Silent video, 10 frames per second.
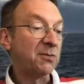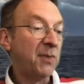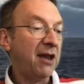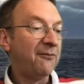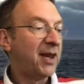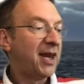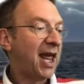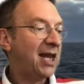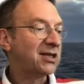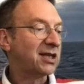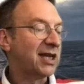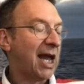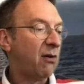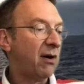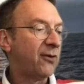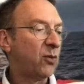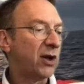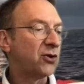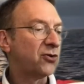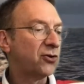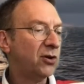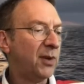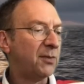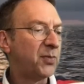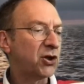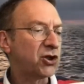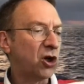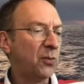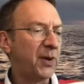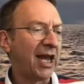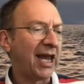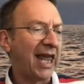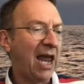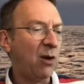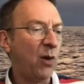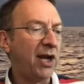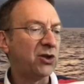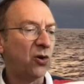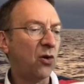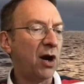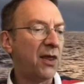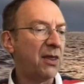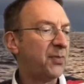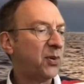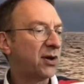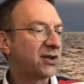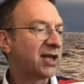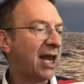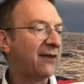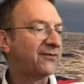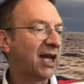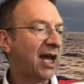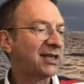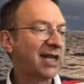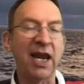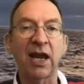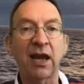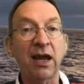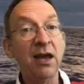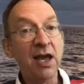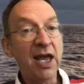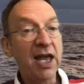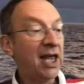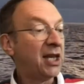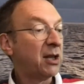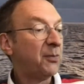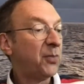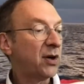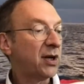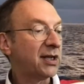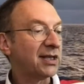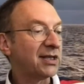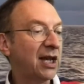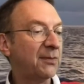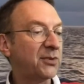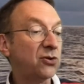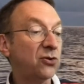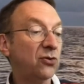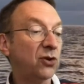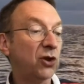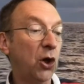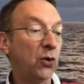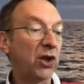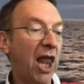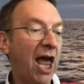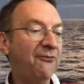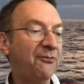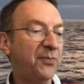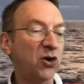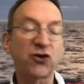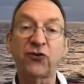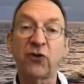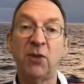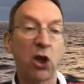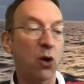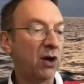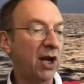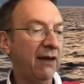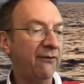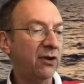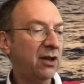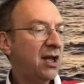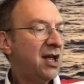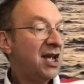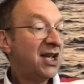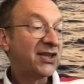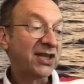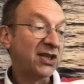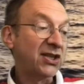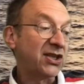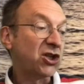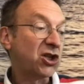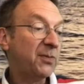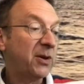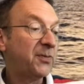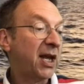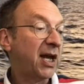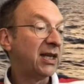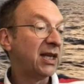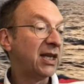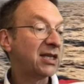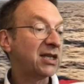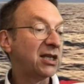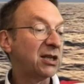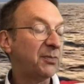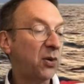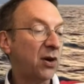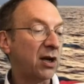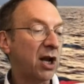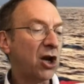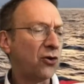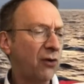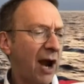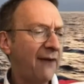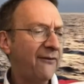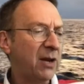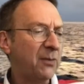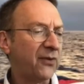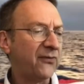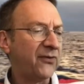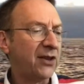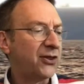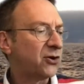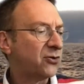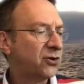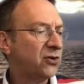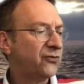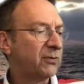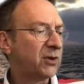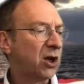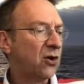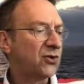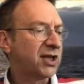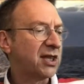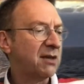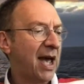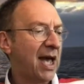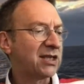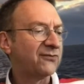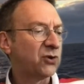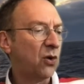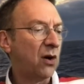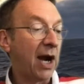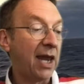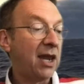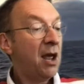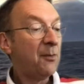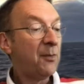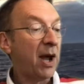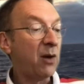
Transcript: may have been hastened, however, when crewmen pushed open a gangway door on the port side of Titanic in an aborted attempt to load lifeboats from a lower level. Since the ship had begun listing to port, gravity prevented the crew from closing the massive door, and by